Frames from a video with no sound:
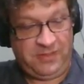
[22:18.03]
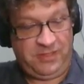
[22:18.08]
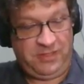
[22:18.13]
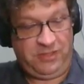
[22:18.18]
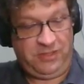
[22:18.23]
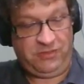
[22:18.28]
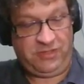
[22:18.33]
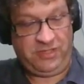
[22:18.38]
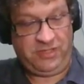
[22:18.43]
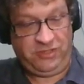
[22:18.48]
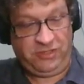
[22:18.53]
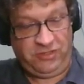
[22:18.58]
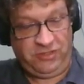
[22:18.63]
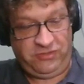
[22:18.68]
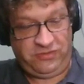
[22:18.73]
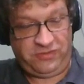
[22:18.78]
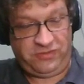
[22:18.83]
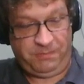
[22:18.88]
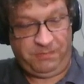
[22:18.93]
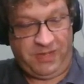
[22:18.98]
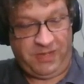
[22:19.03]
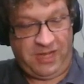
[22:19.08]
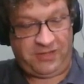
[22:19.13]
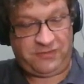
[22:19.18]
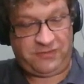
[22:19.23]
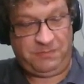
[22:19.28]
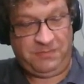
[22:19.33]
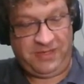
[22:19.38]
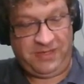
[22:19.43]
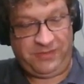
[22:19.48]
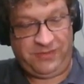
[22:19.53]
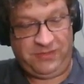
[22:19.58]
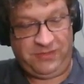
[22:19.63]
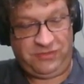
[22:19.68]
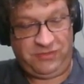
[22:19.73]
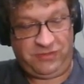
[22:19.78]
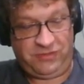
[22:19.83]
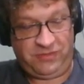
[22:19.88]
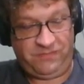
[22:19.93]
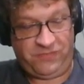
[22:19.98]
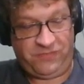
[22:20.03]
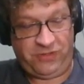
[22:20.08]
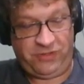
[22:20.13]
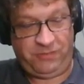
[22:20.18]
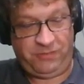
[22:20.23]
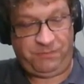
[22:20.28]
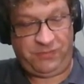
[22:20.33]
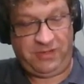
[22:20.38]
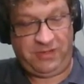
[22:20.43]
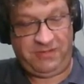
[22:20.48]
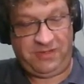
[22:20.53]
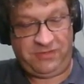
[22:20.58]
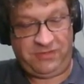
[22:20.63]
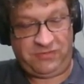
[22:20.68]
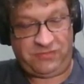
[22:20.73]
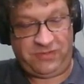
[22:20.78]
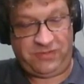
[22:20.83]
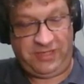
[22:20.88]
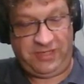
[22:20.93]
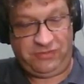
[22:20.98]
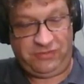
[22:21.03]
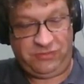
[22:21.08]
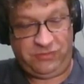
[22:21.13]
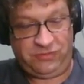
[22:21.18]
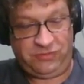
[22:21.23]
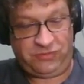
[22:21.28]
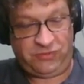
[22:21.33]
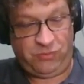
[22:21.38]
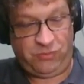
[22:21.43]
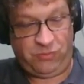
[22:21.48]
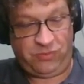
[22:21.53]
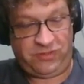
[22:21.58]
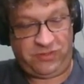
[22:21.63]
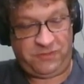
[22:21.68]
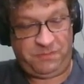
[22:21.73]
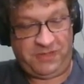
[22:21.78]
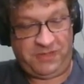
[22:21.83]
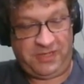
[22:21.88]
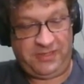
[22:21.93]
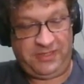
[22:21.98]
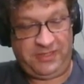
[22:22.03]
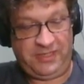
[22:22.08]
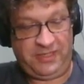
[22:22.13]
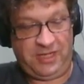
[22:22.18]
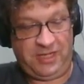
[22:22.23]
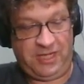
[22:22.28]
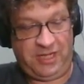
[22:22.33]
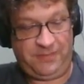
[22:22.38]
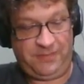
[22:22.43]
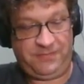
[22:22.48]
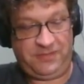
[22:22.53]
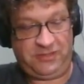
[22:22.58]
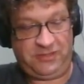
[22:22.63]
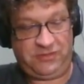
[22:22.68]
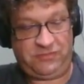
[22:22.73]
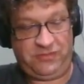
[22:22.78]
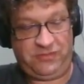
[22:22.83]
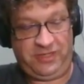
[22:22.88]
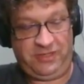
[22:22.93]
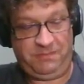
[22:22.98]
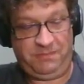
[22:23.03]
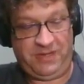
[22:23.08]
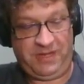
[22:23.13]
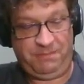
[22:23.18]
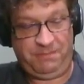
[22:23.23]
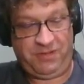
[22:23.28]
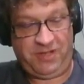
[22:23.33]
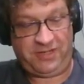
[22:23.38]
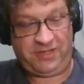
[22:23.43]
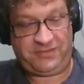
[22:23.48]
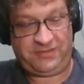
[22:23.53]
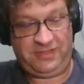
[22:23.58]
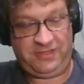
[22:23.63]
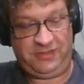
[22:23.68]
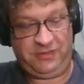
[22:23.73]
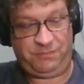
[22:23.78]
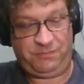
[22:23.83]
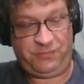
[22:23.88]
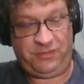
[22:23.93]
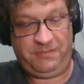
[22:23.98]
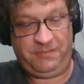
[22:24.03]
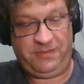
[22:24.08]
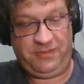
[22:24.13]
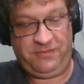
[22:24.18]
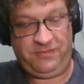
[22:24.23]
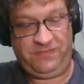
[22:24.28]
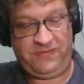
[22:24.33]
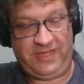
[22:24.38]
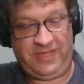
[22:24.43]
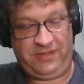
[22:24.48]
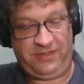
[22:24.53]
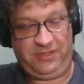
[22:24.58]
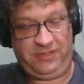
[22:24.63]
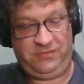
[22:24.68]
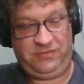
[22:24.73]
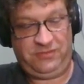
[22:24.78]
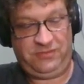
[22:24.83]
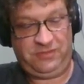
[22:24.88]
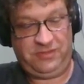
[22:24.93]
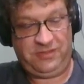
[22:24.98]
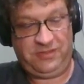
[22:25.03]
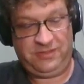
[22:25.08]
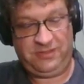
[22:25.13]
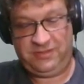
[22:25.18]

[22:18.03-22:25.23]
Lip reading: You can use the box method to convert a primitive stream to its corresponding object stream by boxing the primitive values.